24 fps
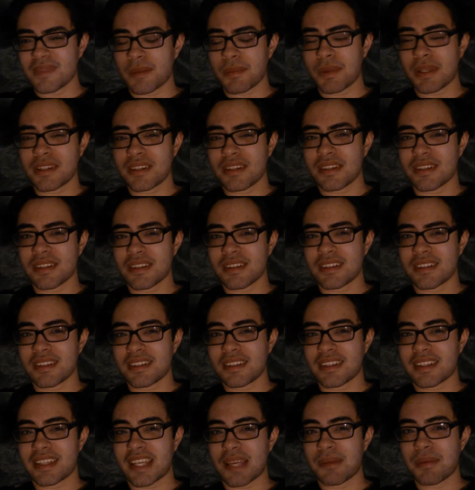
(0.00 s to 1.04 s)
I mean,
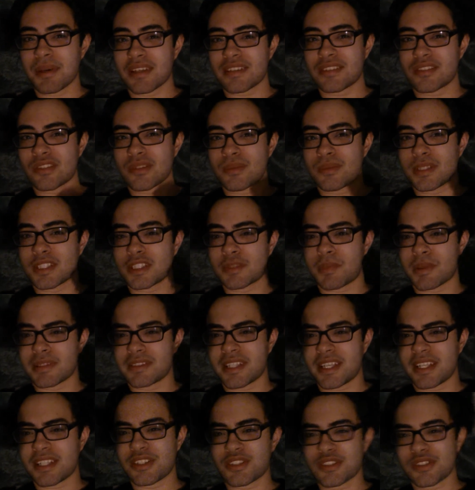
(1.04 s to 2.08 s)
the game has so much
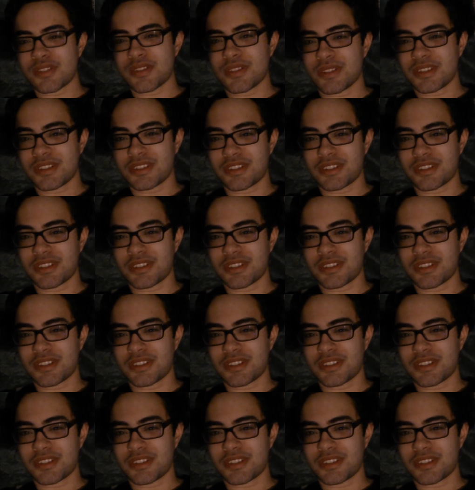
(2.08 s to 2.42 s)
potential.